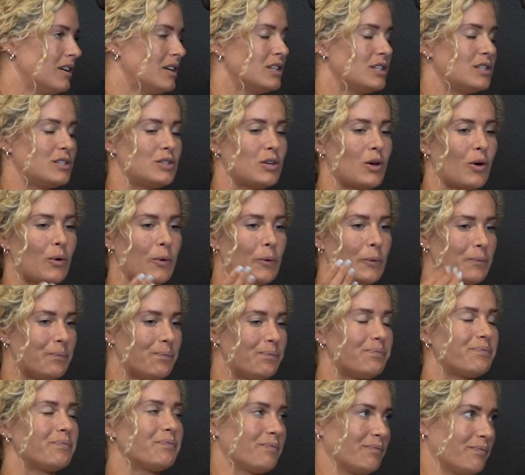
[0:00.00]
So
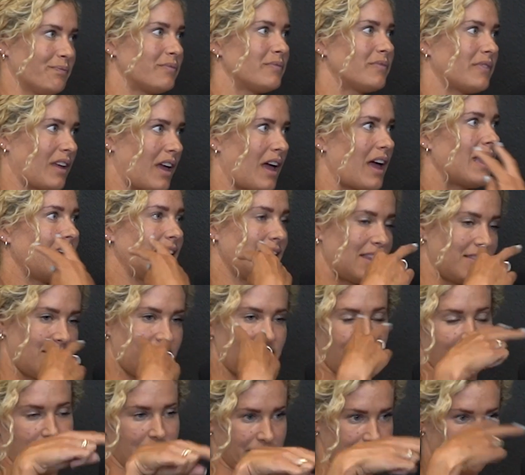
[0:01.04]
I get
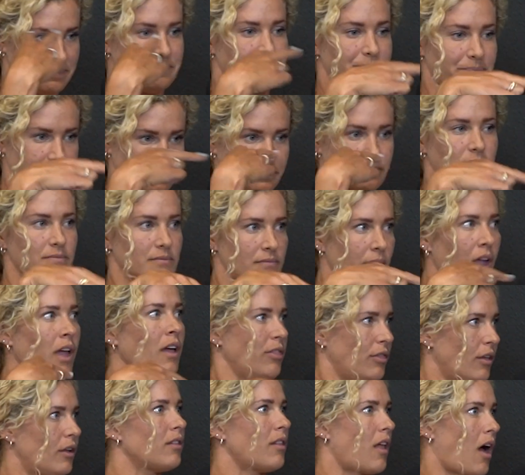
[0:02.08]
the
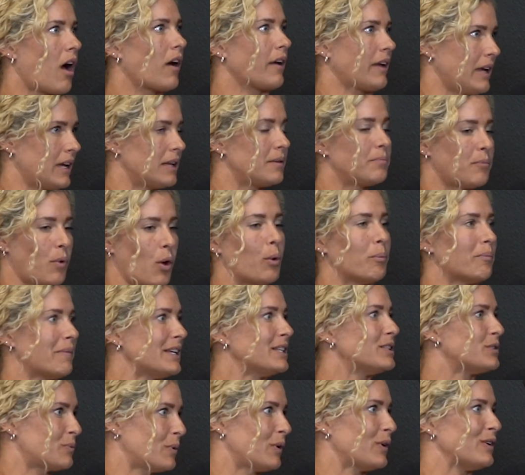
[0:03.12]
lock-in
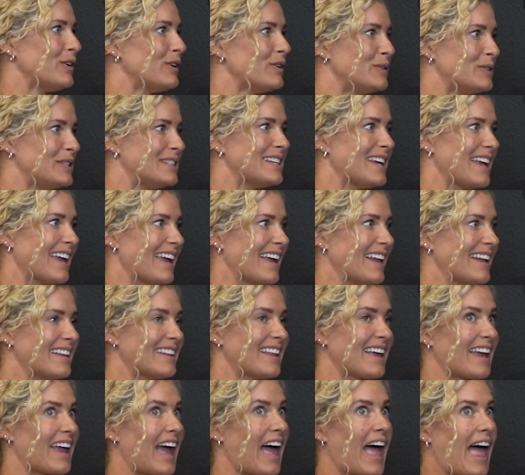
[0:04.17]
moments where you see, and
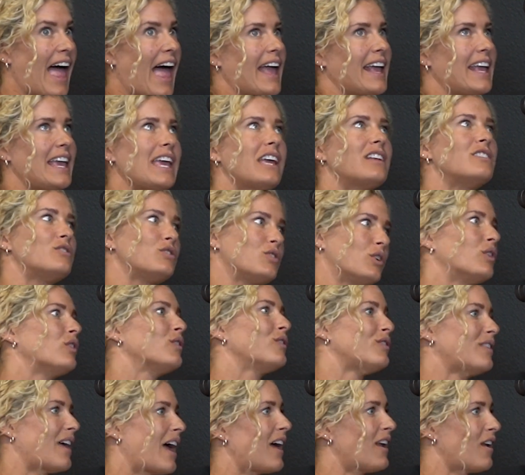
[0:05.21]
like I can't
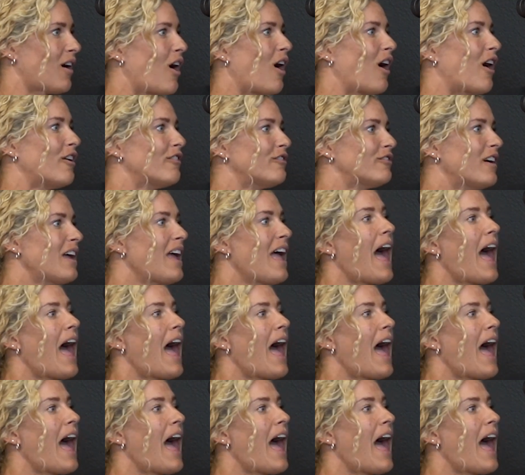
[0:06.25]
turn that off.